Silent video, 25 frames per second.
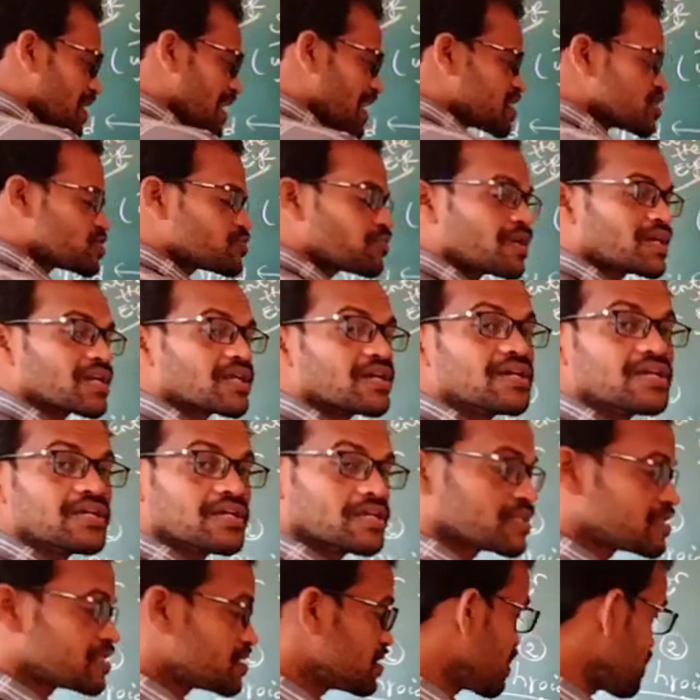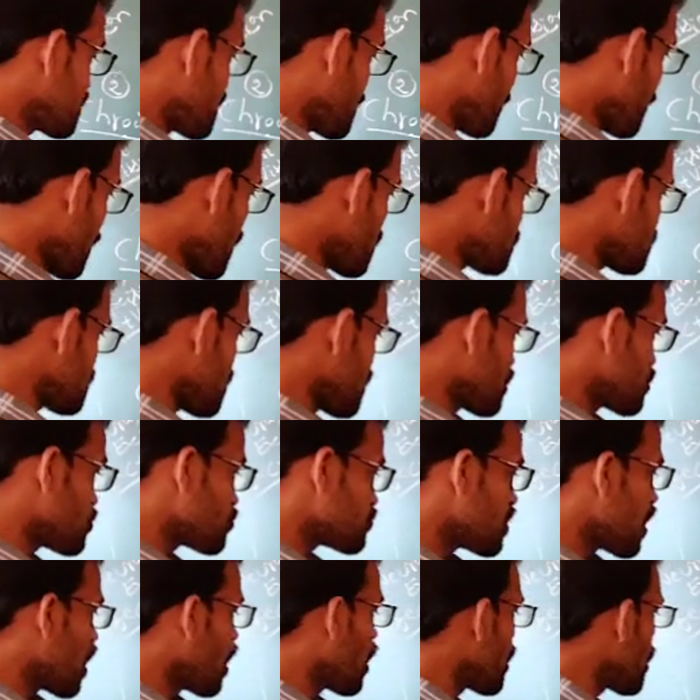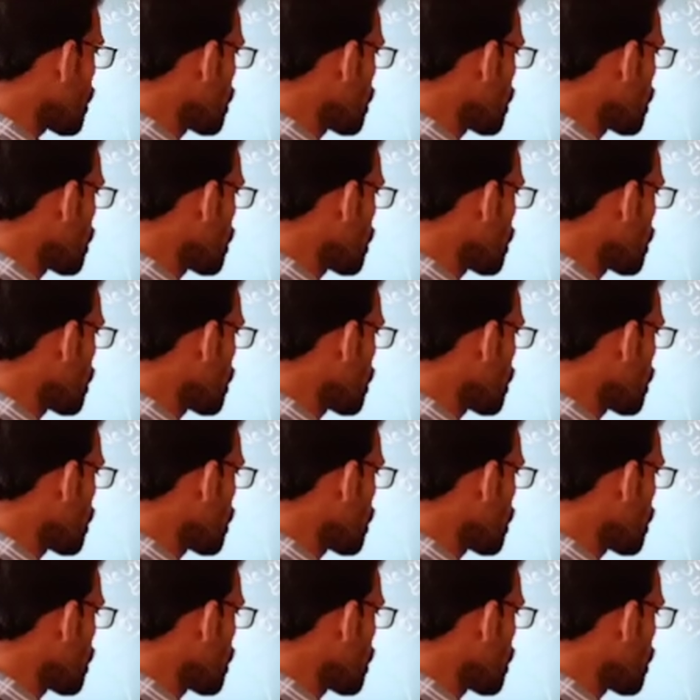Next one, then they pass into the